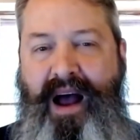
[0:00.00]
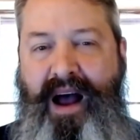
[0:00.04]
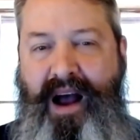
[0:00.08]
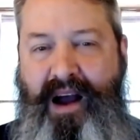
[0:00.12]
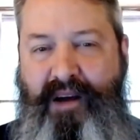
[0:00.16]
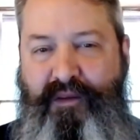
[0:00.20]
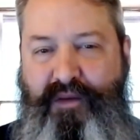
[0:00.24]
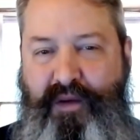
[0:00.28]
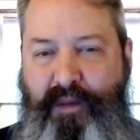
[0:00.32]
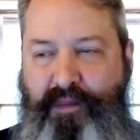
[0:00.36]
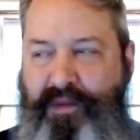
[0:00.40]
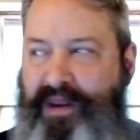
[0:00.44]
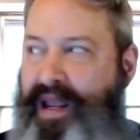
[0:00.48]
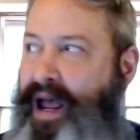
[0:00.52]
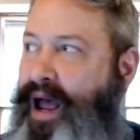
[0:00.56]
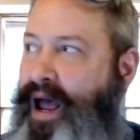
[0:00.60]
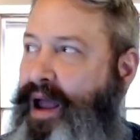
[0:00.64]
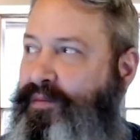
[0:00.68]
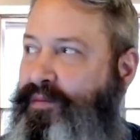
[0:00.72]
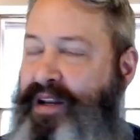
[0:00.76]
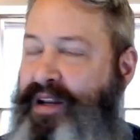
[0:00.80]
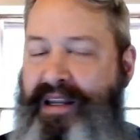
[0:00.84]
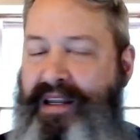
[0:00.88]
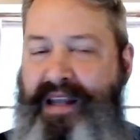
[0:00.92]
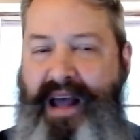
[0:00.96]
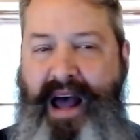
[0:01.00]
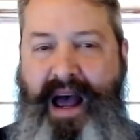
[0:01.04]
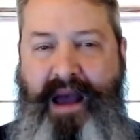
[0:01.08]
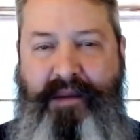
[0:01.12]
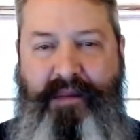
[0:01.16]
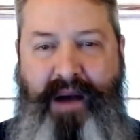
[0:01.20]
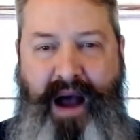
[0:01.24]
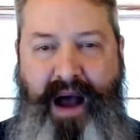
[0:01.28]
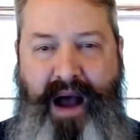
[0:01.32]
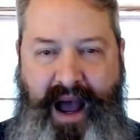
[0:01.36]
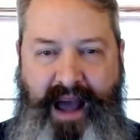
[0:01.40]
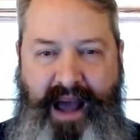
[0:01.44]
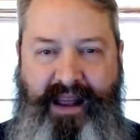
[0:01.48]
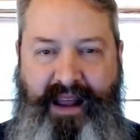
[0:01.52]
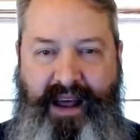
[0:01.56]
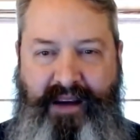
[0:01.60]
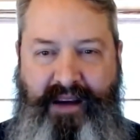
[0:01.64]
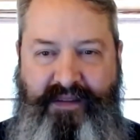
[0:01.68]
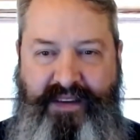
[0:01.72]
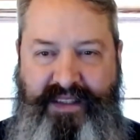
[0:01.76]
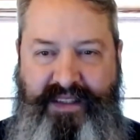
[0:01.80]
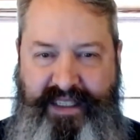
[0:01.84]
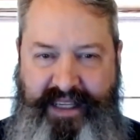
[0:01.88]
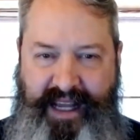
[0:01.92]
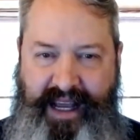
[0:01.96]
Uh, from time to time, I
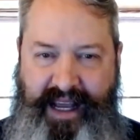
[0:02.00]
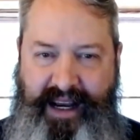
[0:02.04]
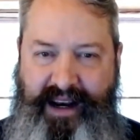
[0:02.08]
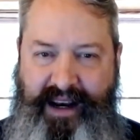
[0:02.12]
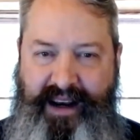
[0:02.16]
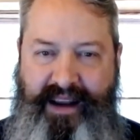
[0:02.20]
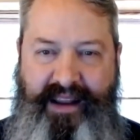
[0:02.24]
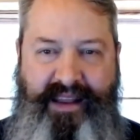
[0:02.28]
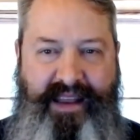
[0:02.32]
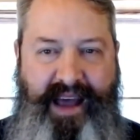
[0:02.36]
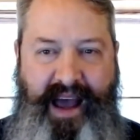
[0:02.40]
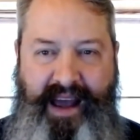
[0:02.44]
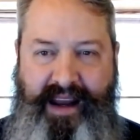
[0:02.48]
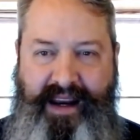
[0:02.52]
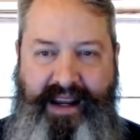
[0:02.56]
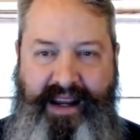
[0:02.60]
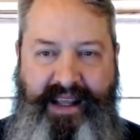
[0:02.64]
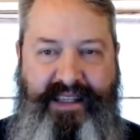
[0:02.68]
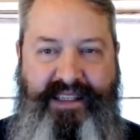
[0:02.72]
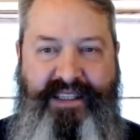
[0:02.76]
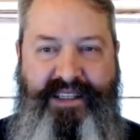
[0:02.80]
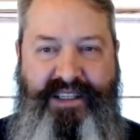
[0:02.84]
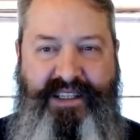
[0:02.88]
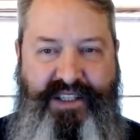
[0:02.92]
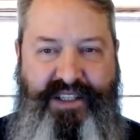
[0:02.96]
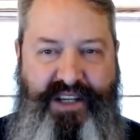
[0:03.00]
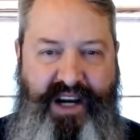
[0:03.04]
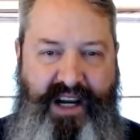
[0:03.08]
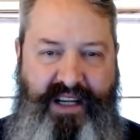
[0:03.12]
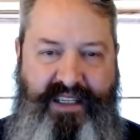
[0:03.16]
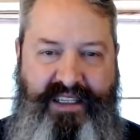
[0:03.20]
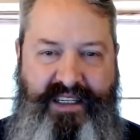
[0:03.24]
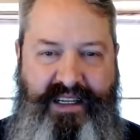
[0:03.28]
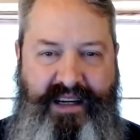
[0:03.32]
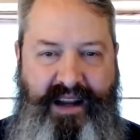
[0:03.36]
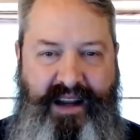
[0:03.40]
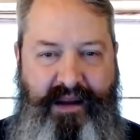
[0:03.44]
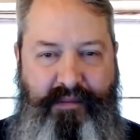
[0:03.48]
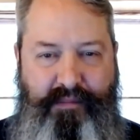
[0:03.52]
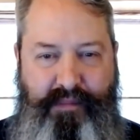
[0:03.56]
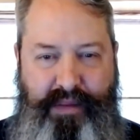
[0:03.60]
love a scent that is just